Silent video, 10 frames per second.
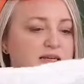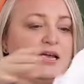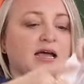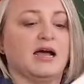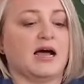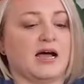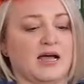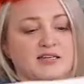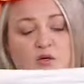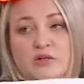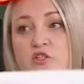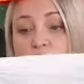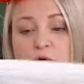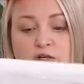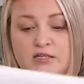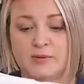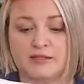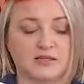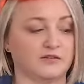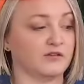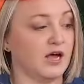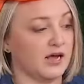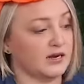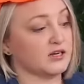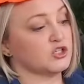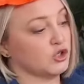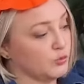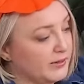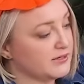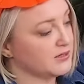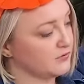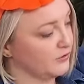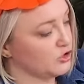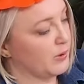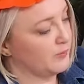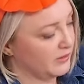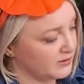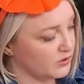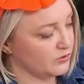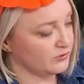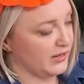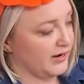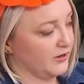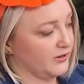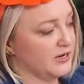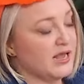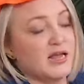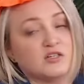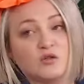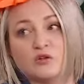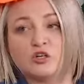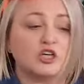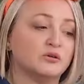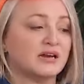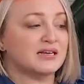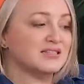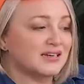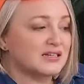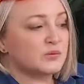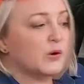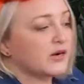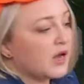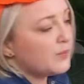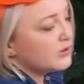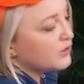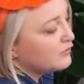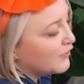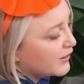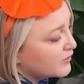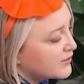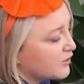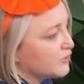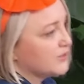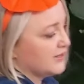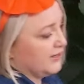Cheesecloth. So it's super inexpensive. Cut 2 pieces for each pumpkin, so they're layered. So they're cute as is. Put a couple little vinyl stickers as